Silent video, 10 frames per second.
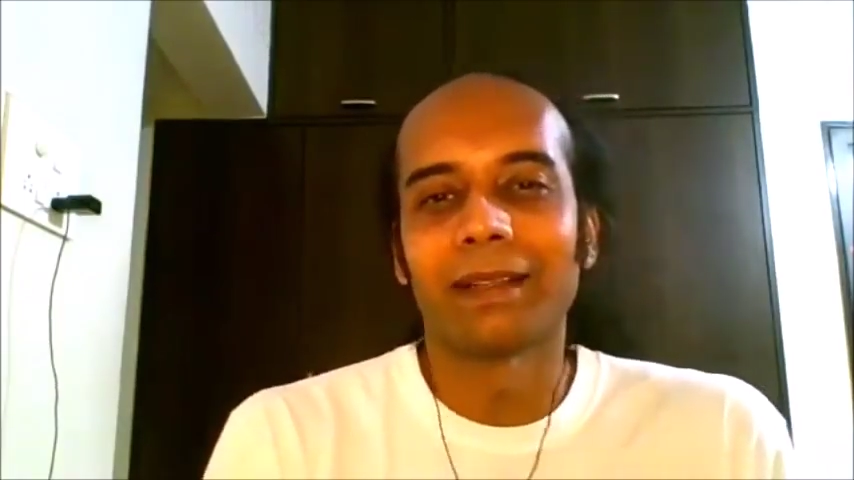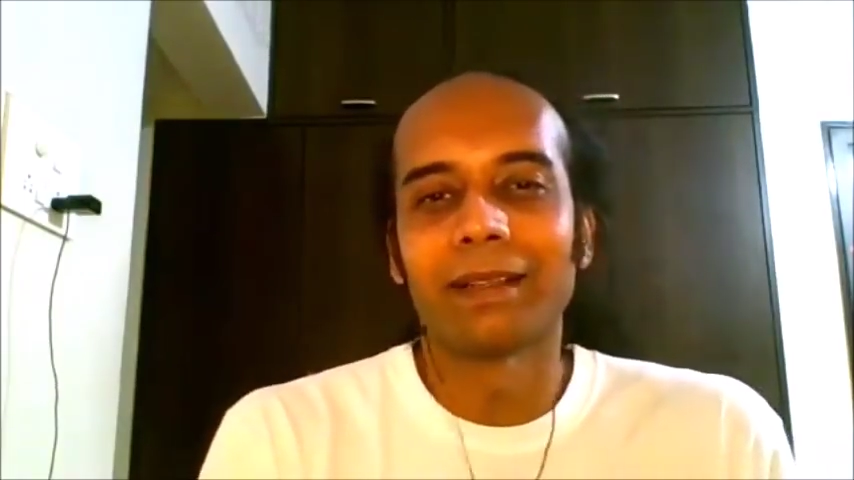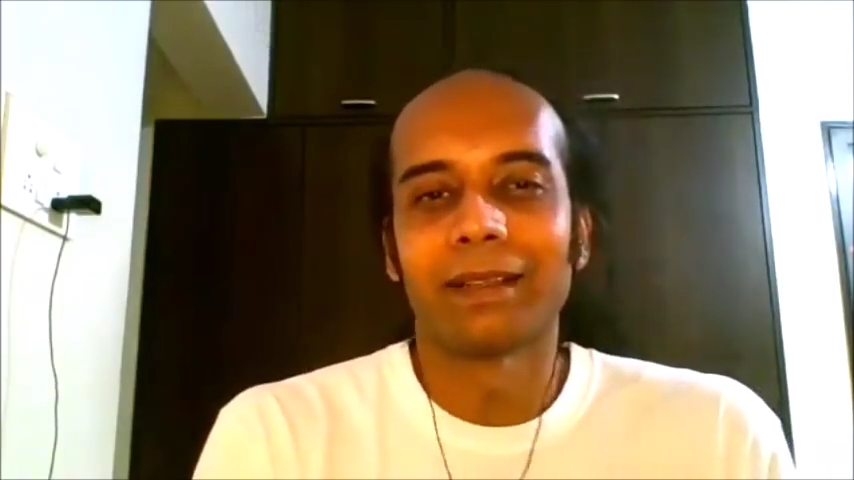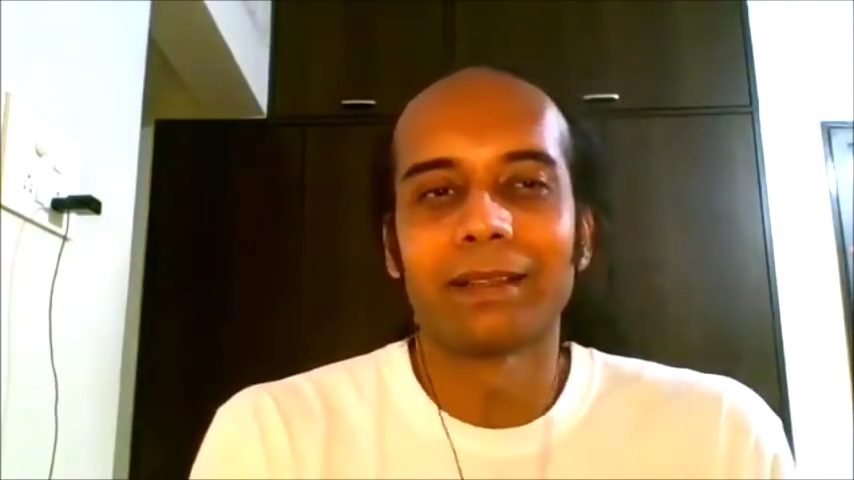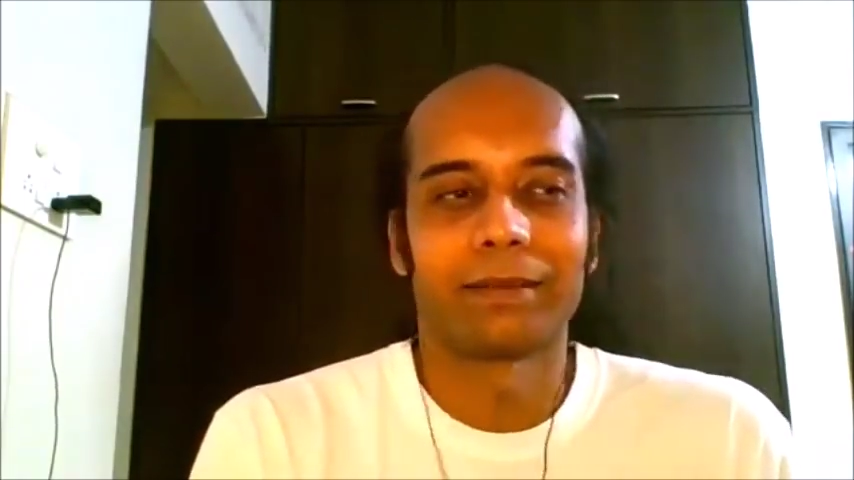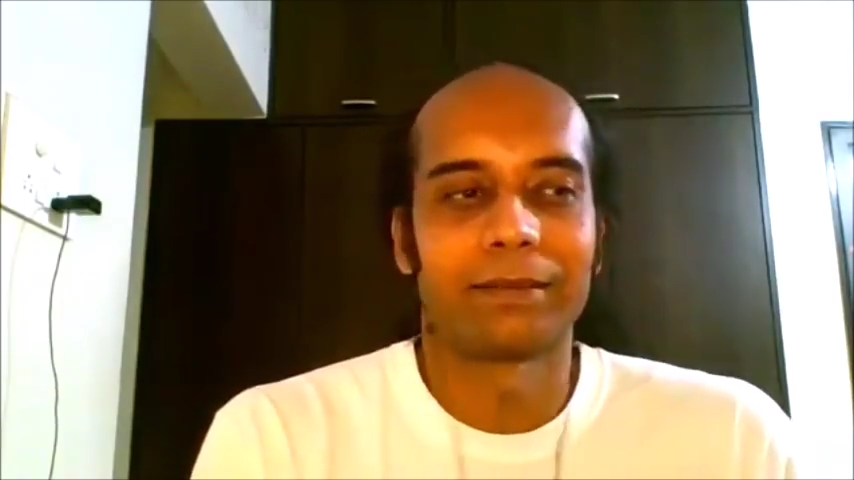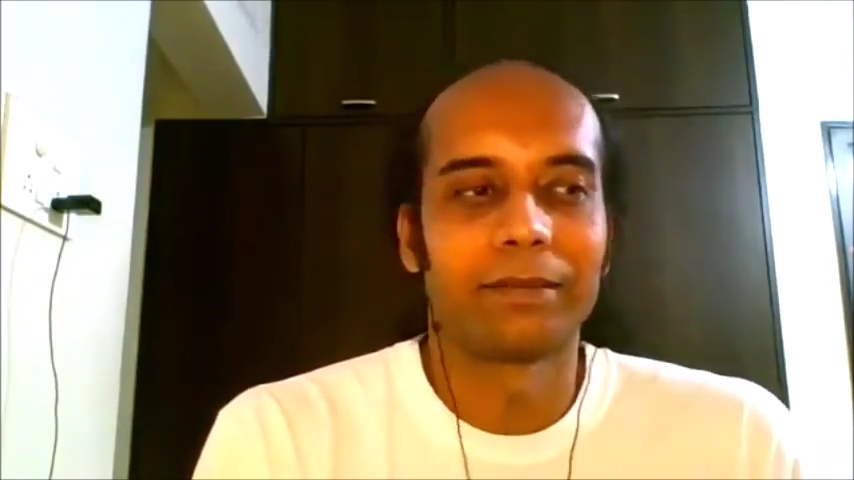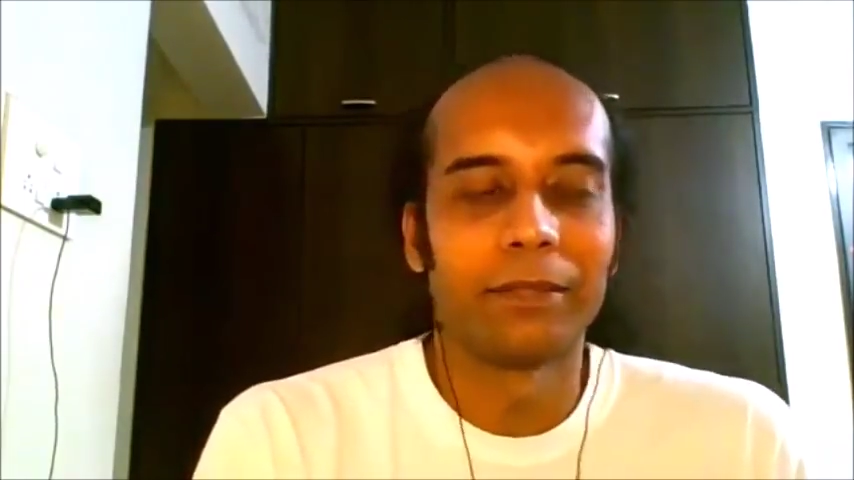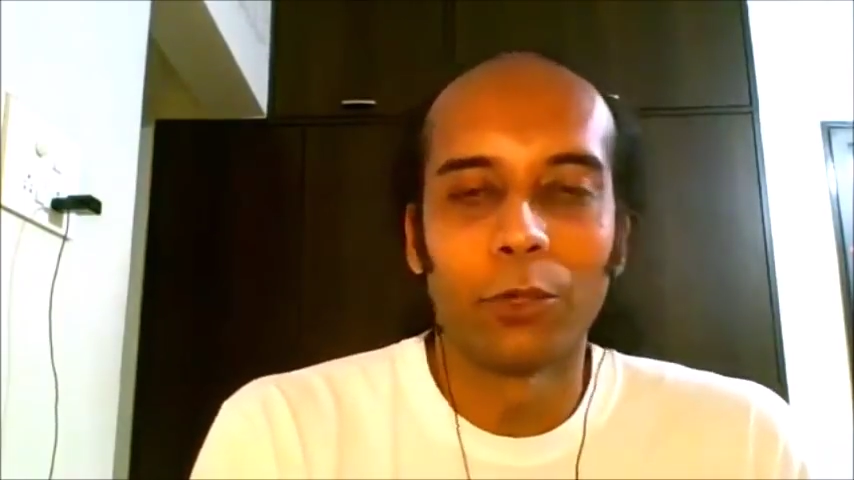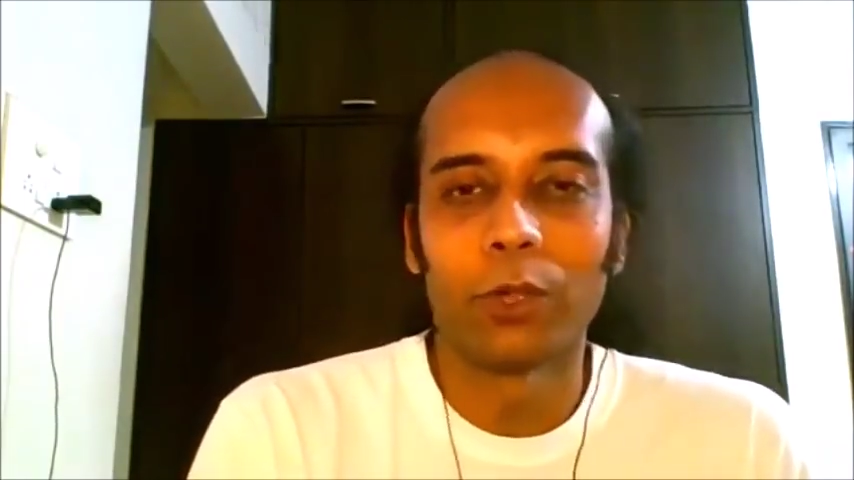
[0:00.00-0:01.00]
a
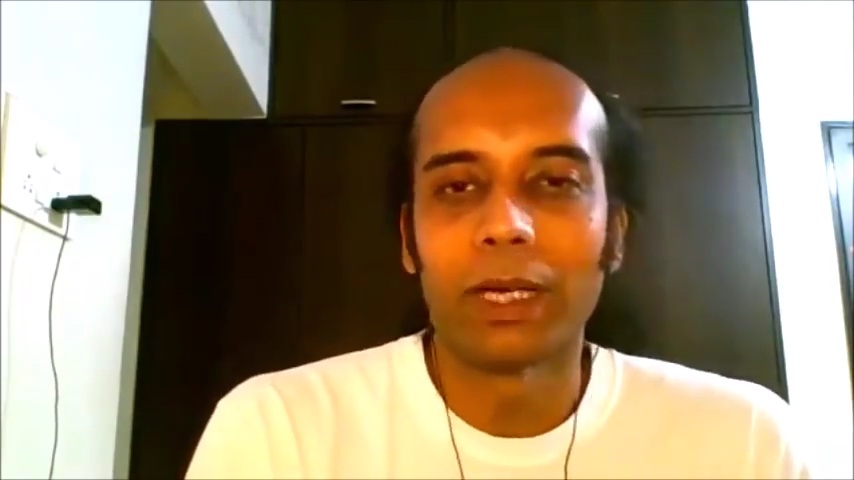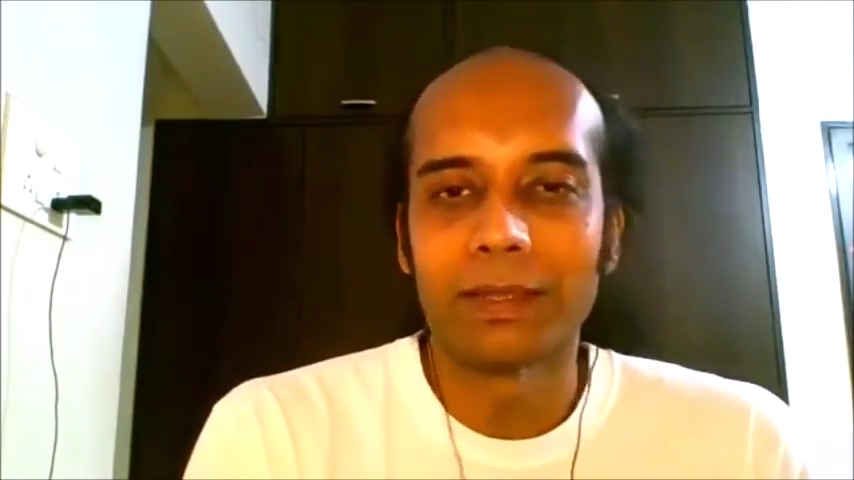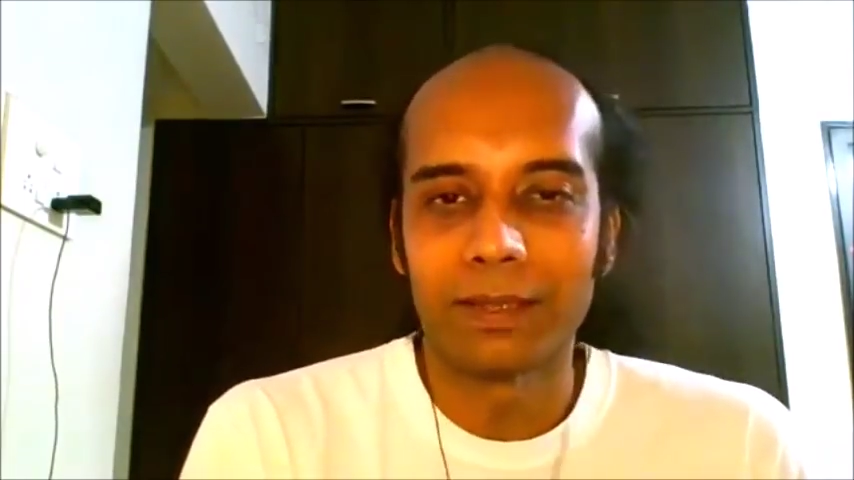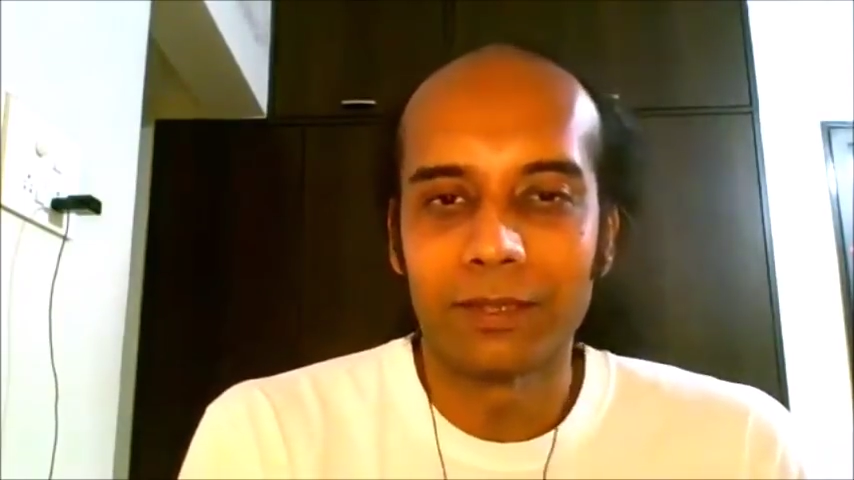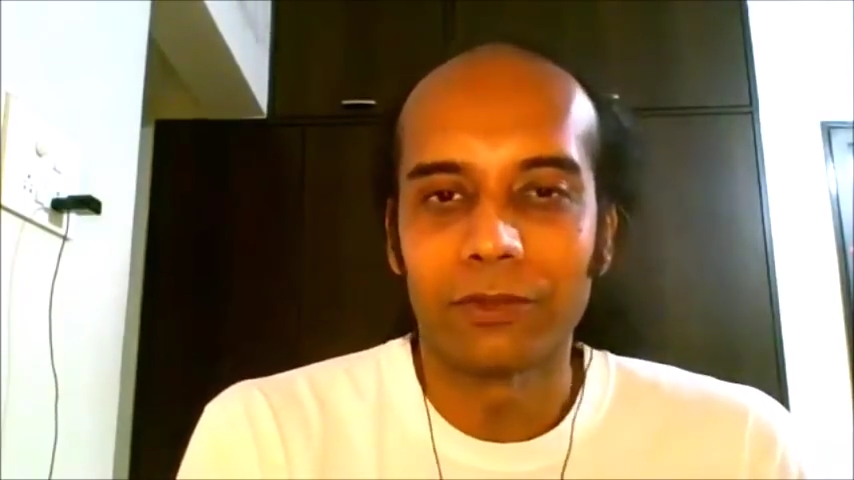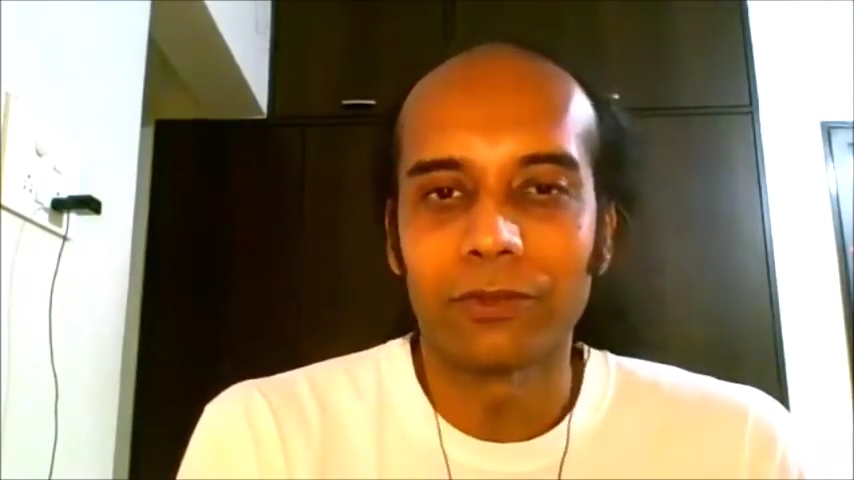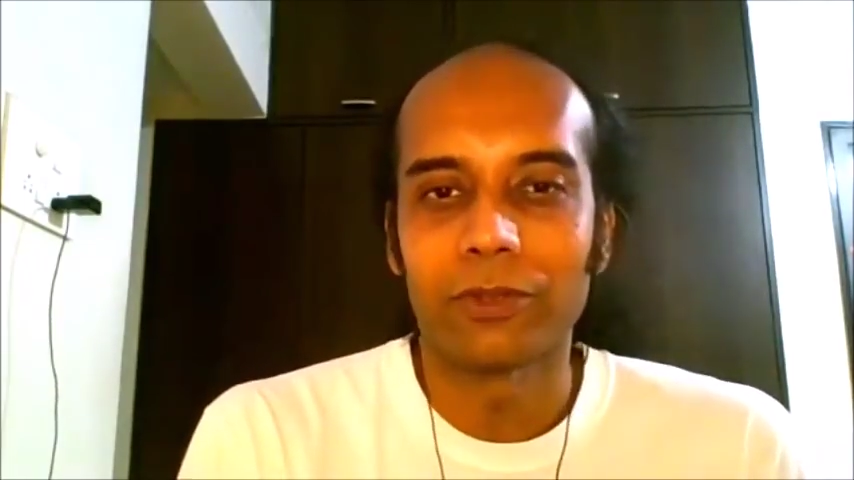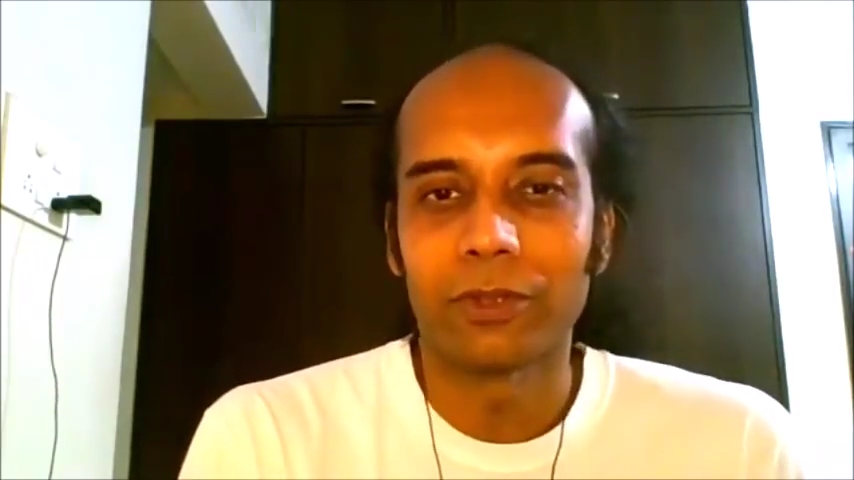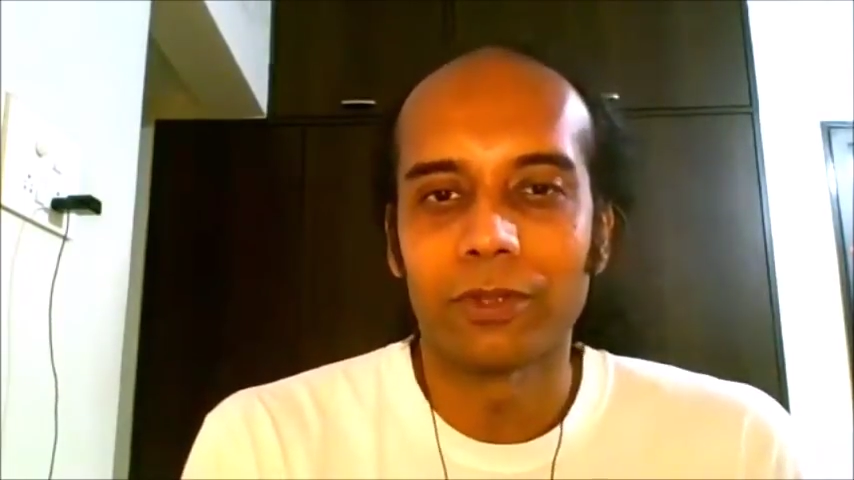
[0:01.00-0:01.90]
yoga institute